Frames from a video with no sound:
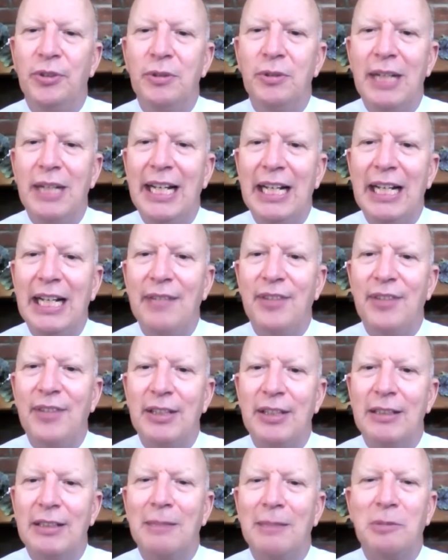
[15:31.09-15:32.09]
have the
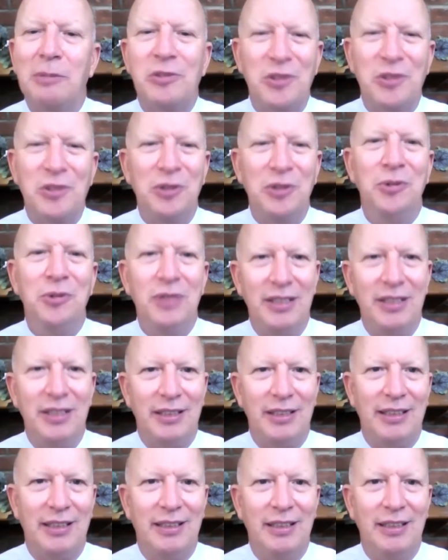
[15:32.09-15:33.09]
opportunity
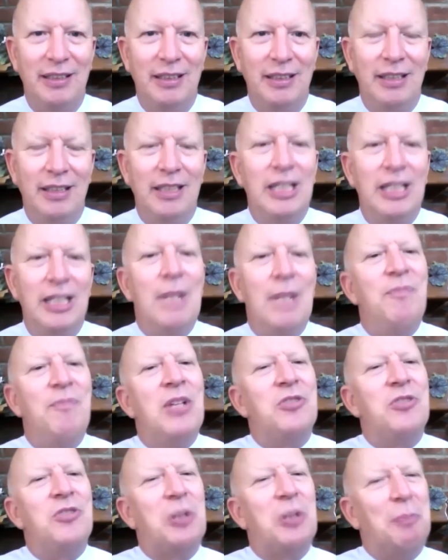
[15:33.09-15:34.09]
to
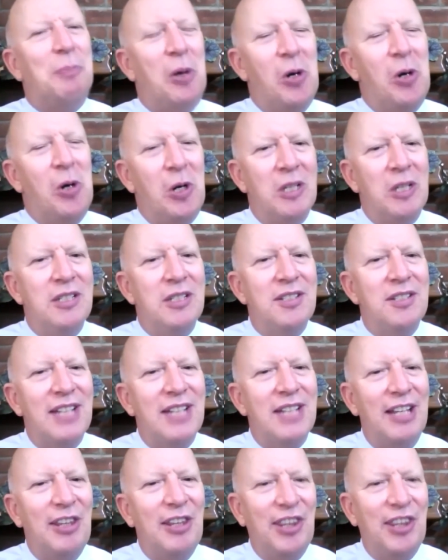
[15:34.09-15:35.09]
pause and
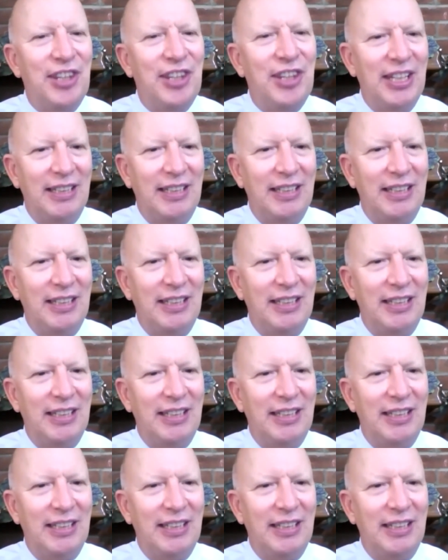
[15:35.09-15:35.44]
think